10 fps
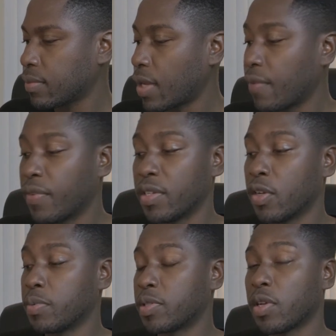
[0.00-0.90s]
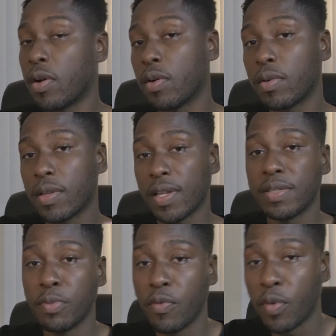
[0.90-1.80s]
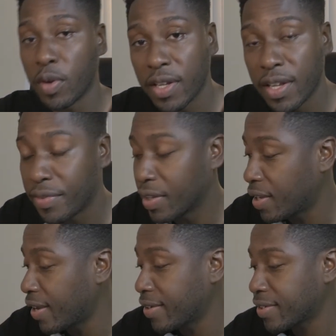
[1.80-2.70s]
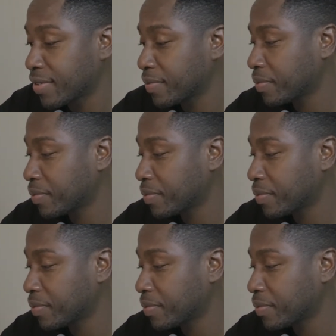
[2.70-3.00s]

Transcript: Definitely dope song. Let's move on to Live Your Last.